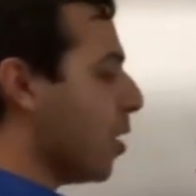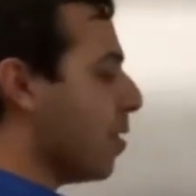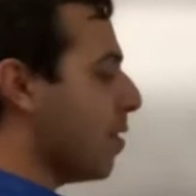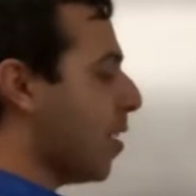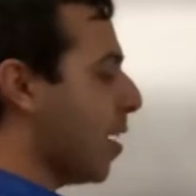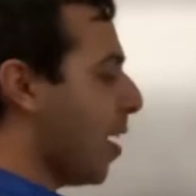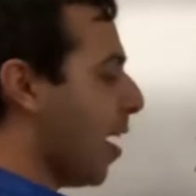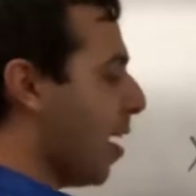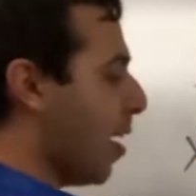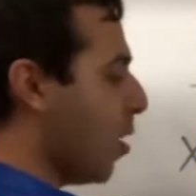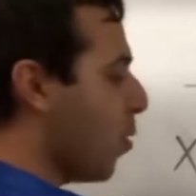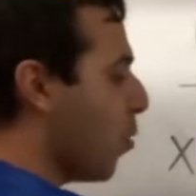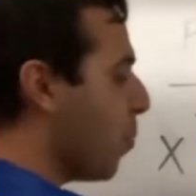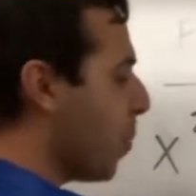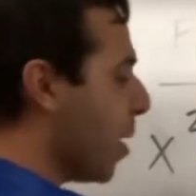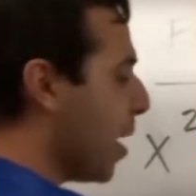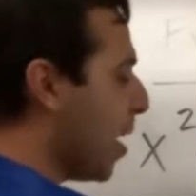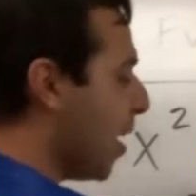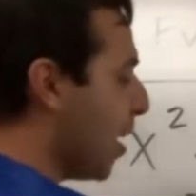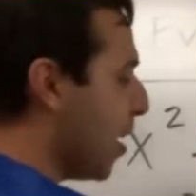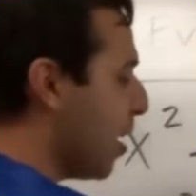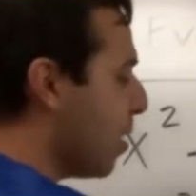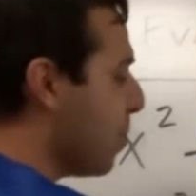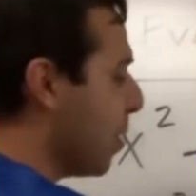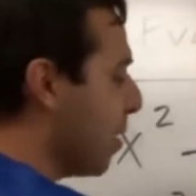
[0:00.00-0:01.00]
that I don't
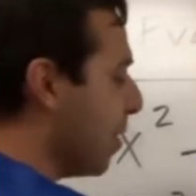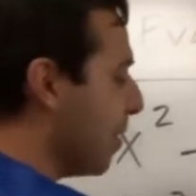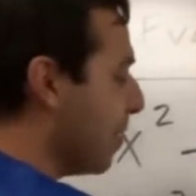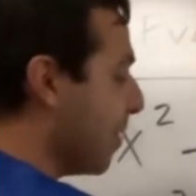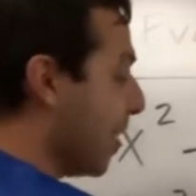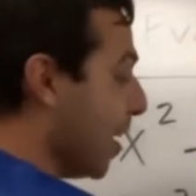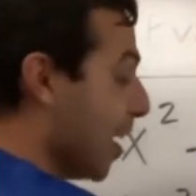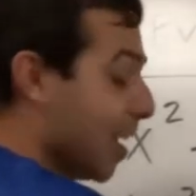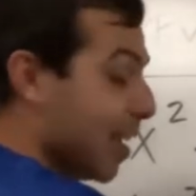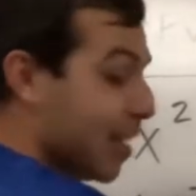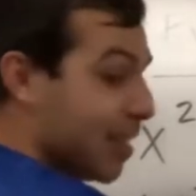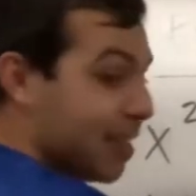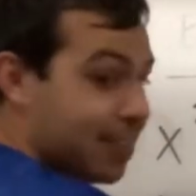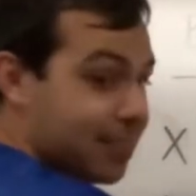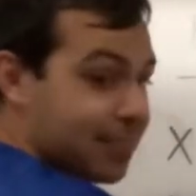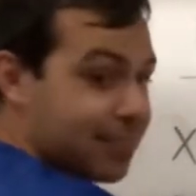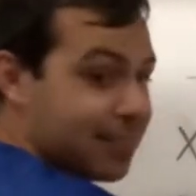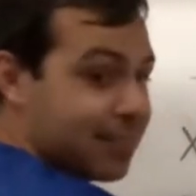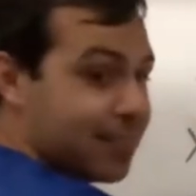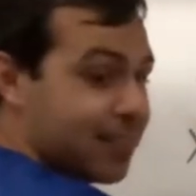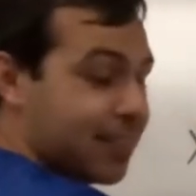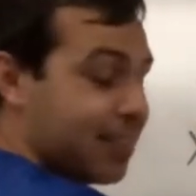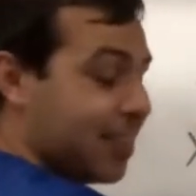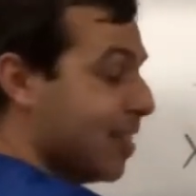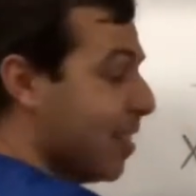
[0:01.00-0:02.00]
make any
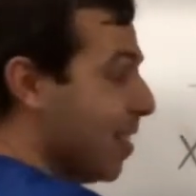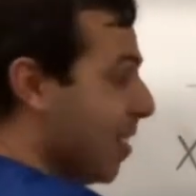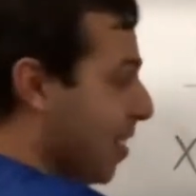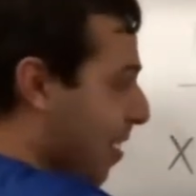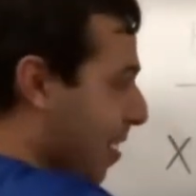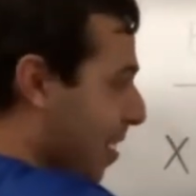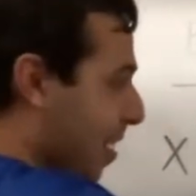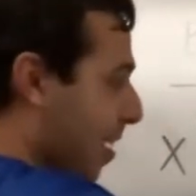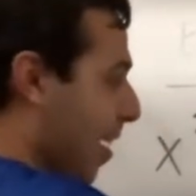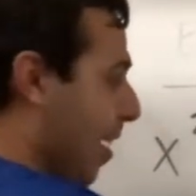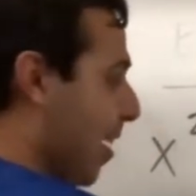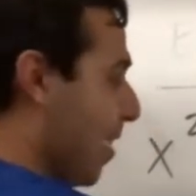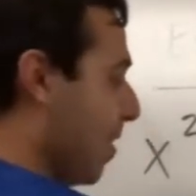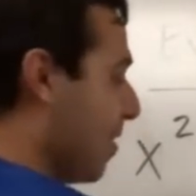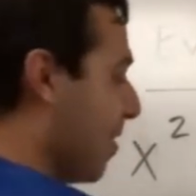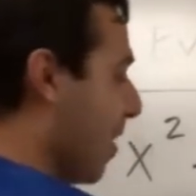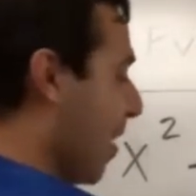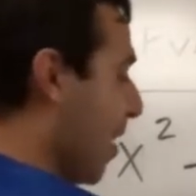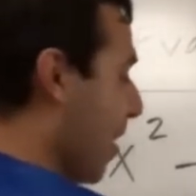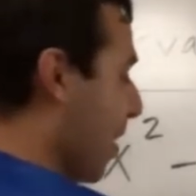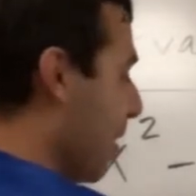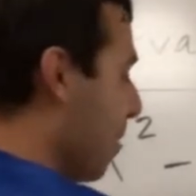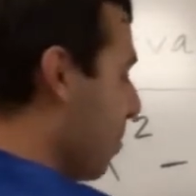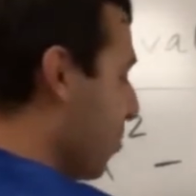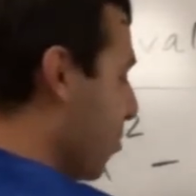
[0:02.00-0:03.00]
mistakes as
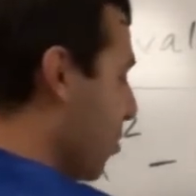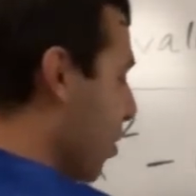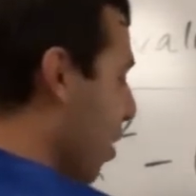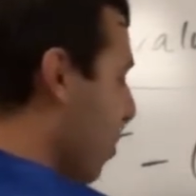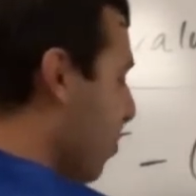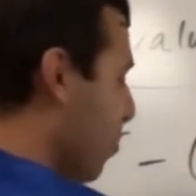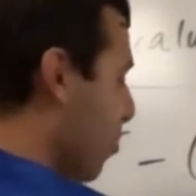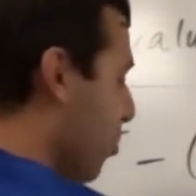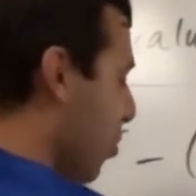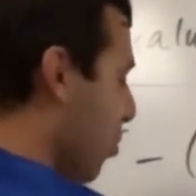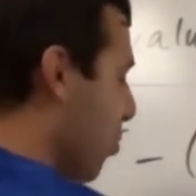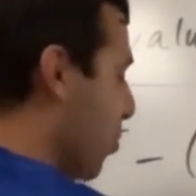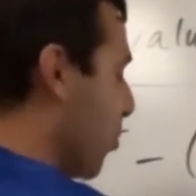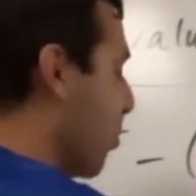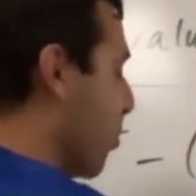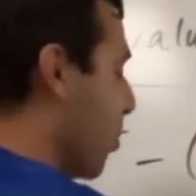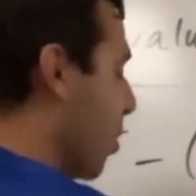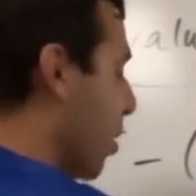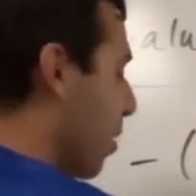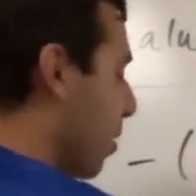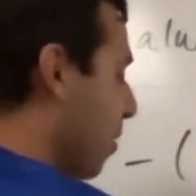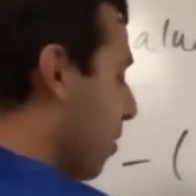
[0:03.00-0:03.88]
I am substituting.